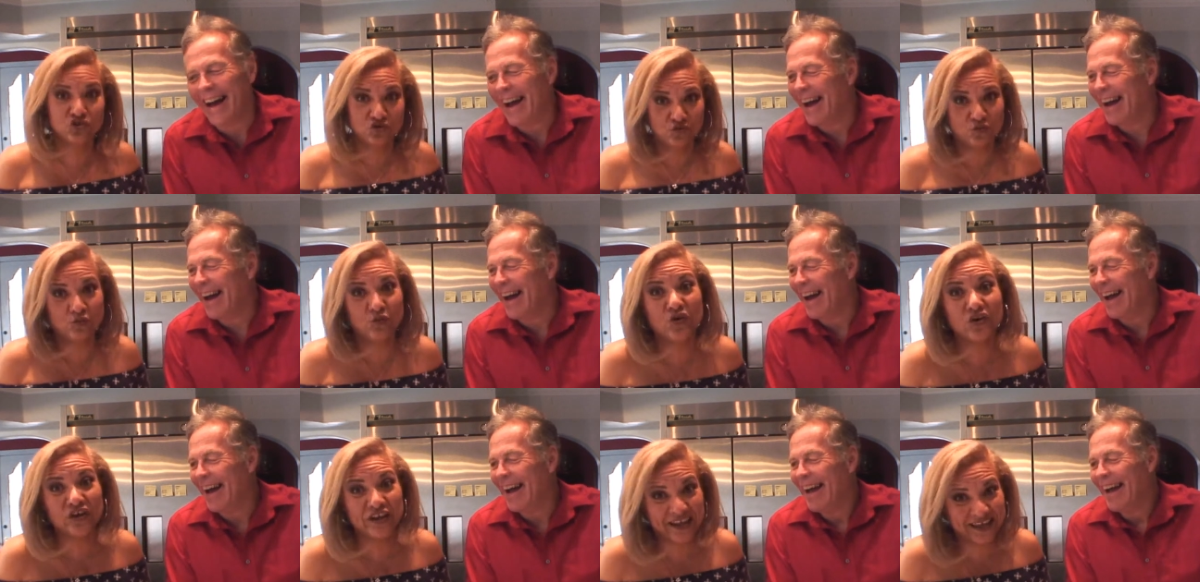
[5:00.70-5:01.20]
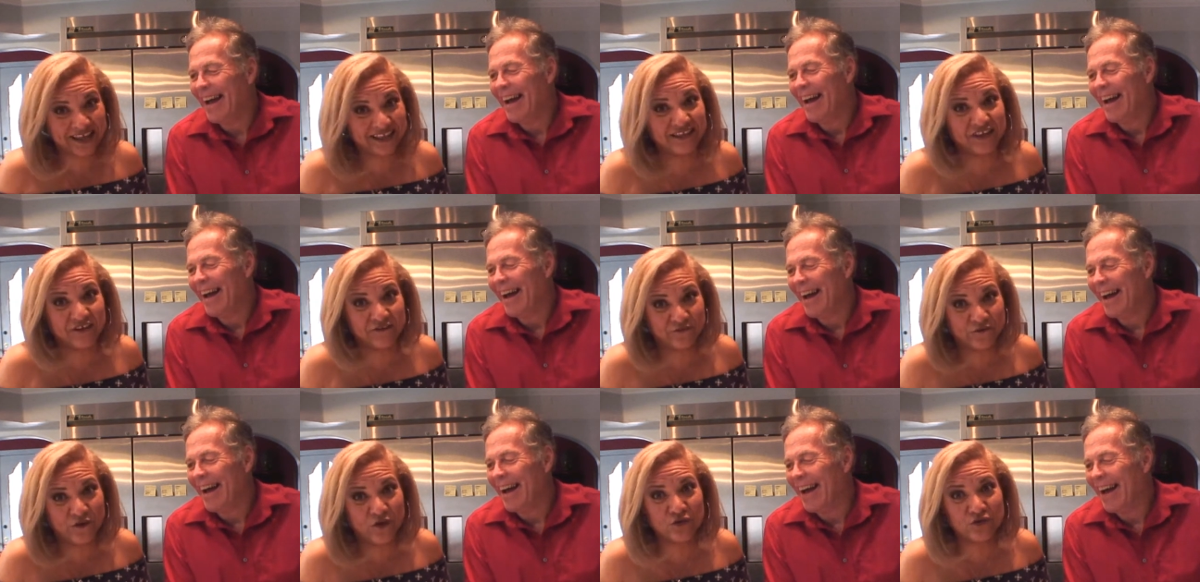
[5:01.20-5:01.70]
Speaker 1: you will get the
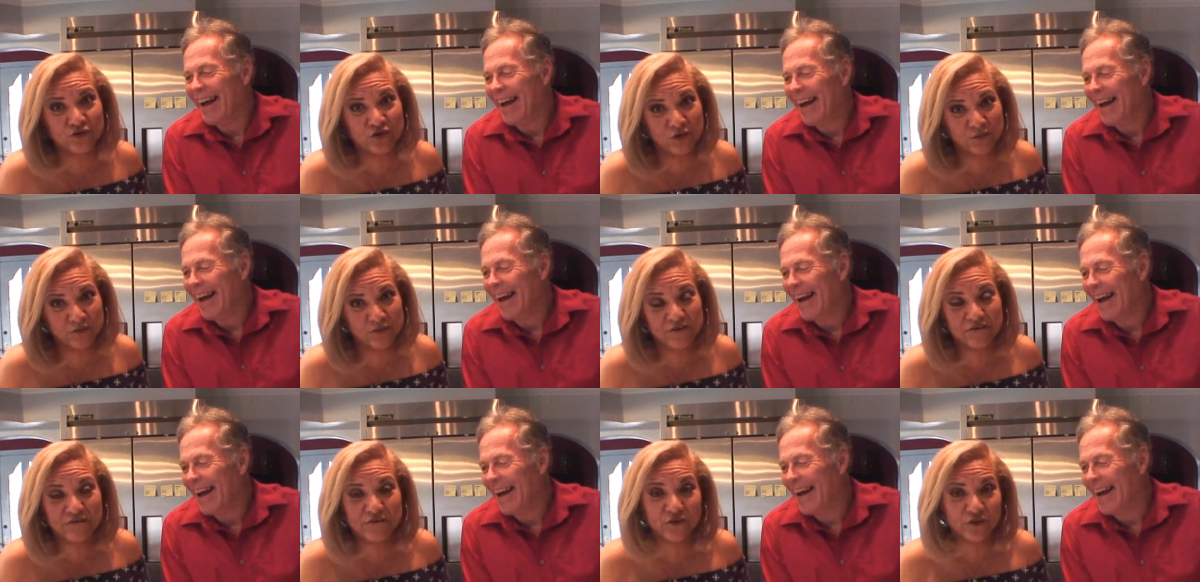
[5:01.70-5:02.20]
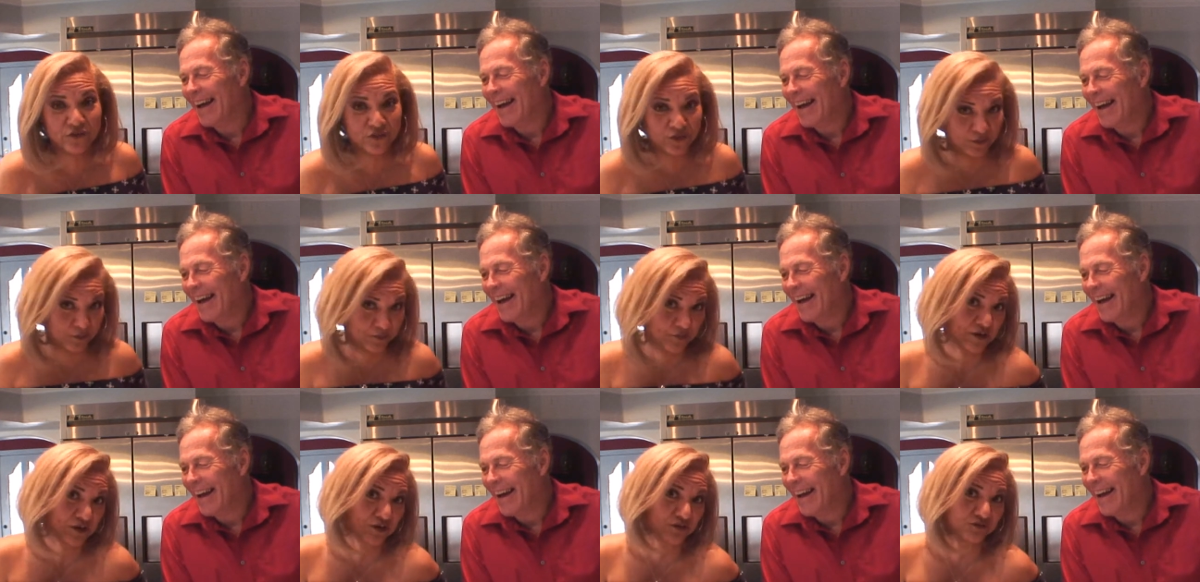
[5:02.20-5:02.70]
phone number for the
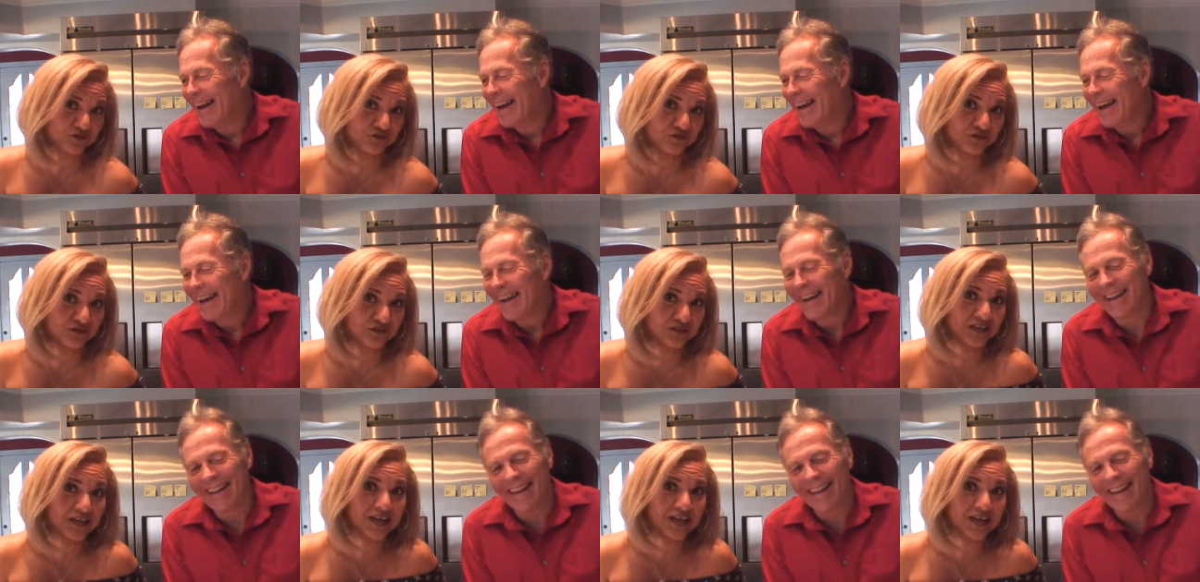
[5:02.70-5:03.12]
bills.